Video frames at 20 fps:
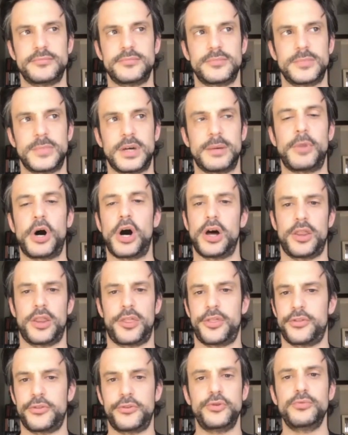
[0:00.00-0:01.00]
a month,
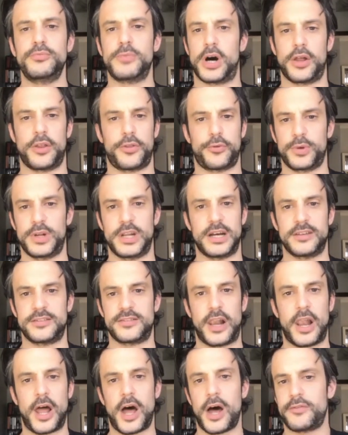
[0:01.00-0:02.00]
two months with us.
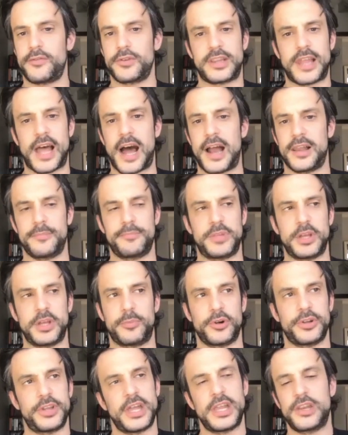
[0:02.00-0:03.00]
A lot of Italian
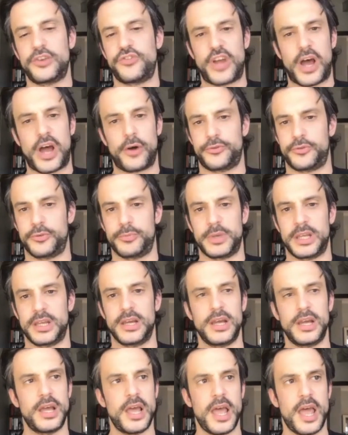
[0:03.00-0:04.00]
people they reach out to me,
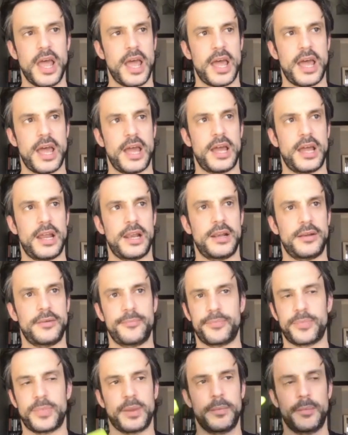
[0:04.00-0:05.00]
and
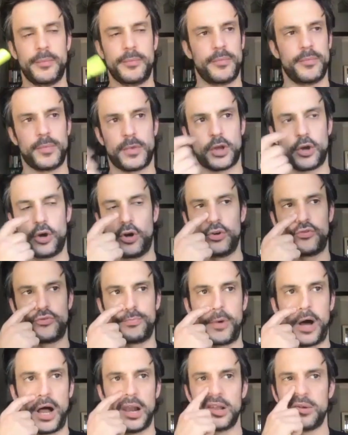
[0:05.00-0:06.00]
Coach
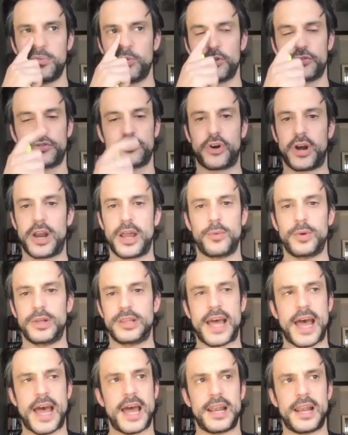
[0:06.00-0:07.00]
Mullin was great with
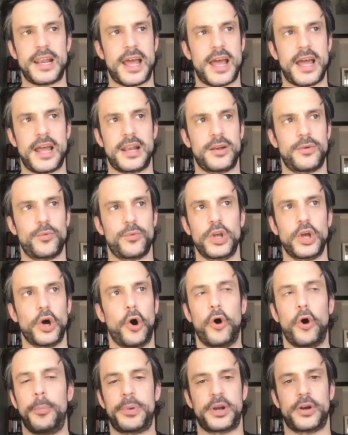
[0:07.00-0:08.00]
that. And we
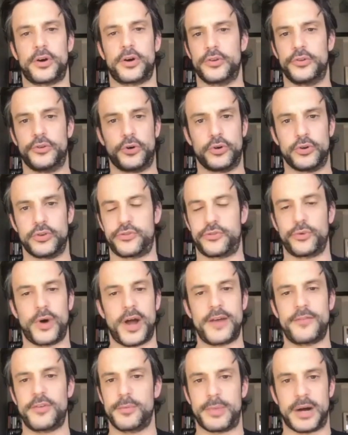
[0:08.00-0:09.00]
open our doors to
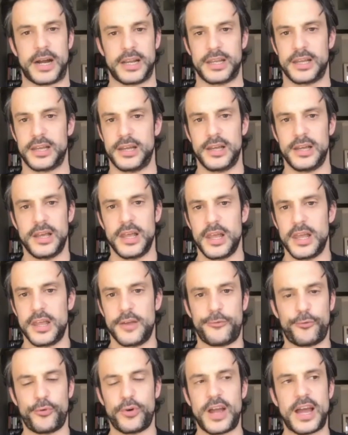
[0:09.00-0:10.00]
everybody.
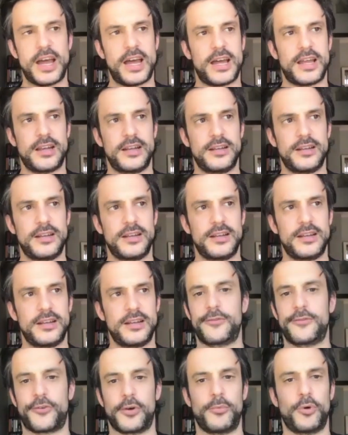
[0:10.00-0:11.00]
If we had
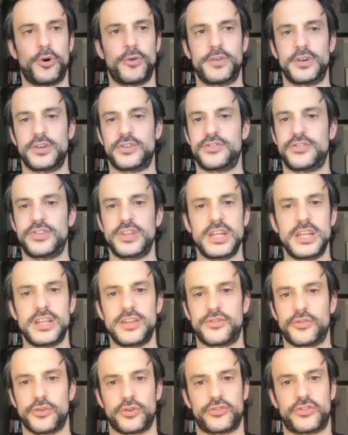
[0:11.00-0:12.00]
somebody from
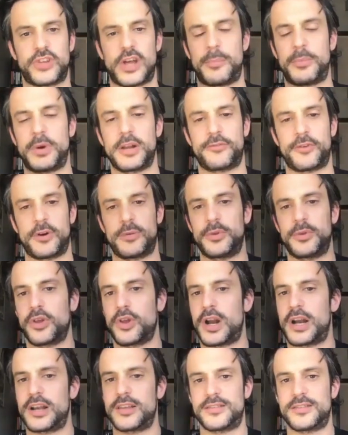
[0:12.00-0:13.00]
overseas or somebody from the
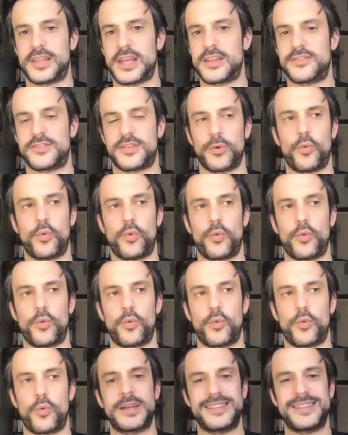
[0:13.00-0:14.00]
United States that
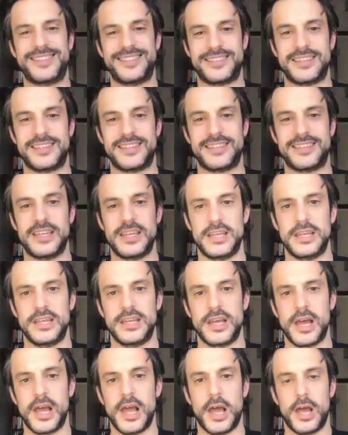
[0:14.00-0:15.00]
wanted to come and
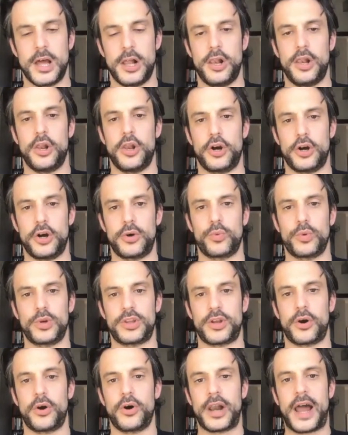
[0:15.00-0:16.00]
see and learn
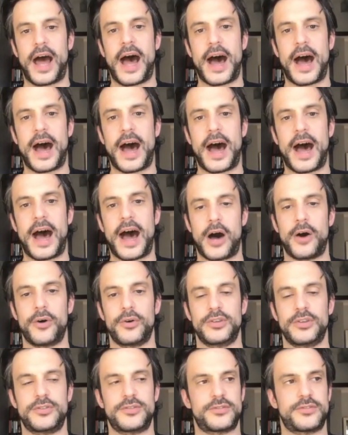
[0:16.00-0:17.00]
with their own eyes how
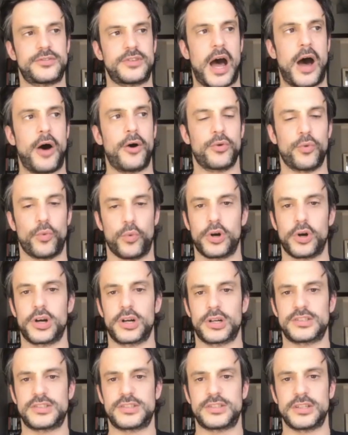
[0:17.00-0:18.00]
it how it
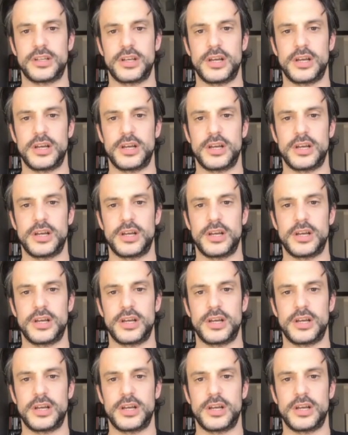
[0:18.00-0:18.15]
works